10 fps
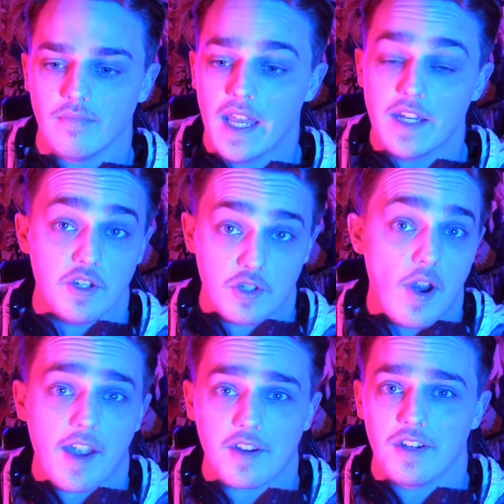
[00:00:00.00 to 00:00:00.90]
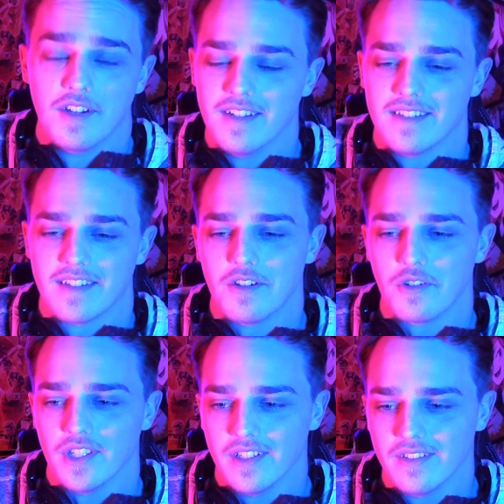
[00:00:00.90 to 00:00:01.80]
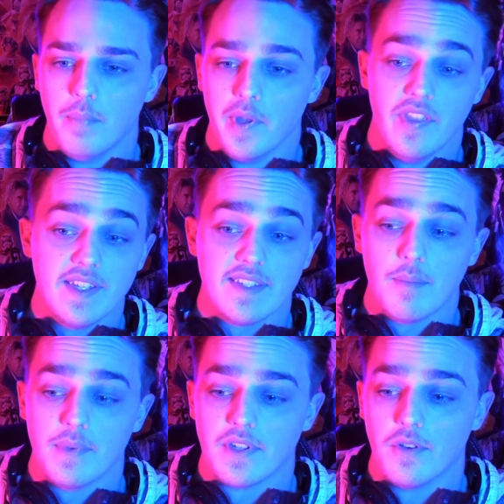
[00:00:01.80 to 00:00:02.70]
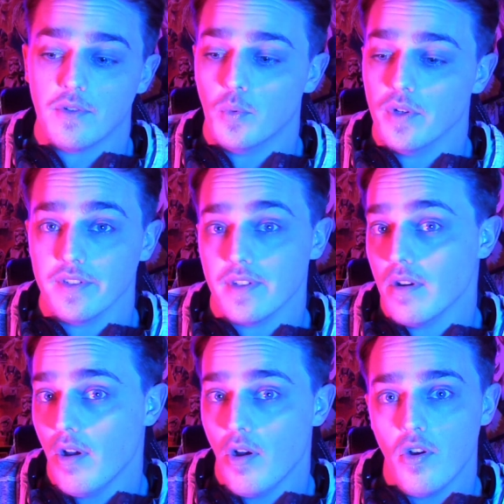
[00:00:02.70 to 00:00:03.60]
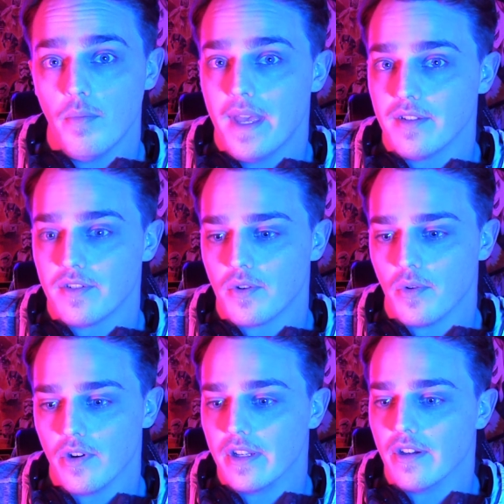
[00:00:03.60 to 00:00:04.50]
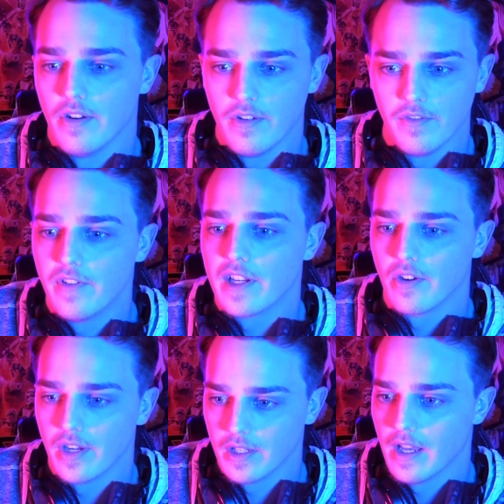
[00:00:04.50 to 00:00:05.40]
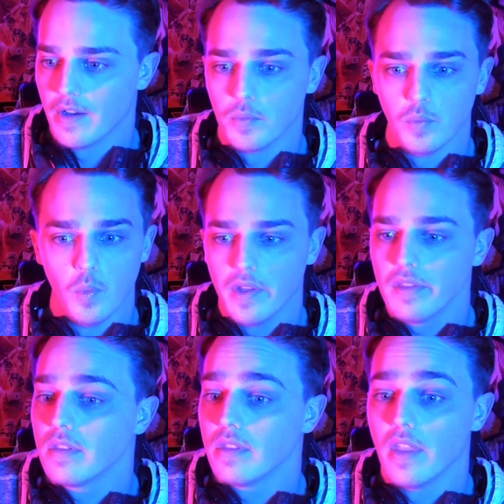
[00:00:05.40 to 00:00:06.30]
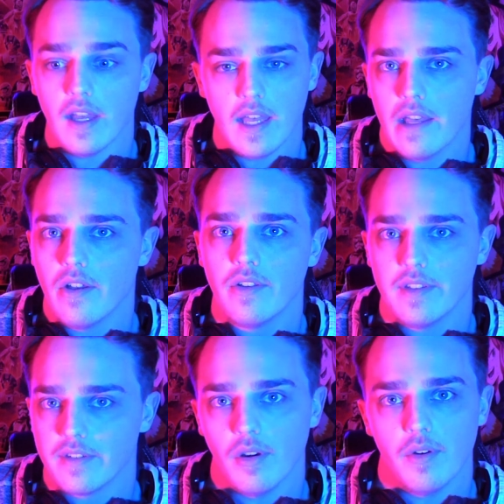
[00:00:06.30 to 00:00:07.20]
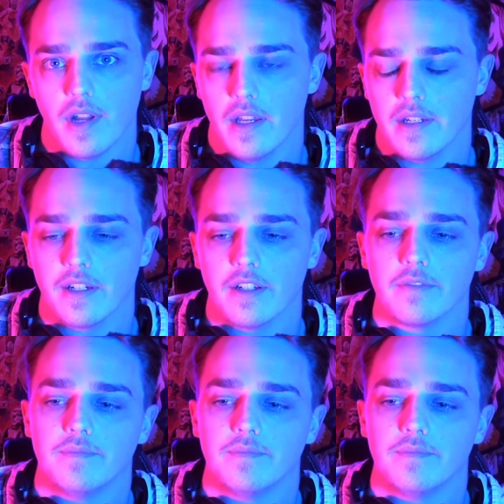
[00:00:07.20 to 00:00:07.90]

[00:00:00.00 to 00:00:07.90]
a distraction essentially, but this episode was all main story, all figuring out what the hell is going on here.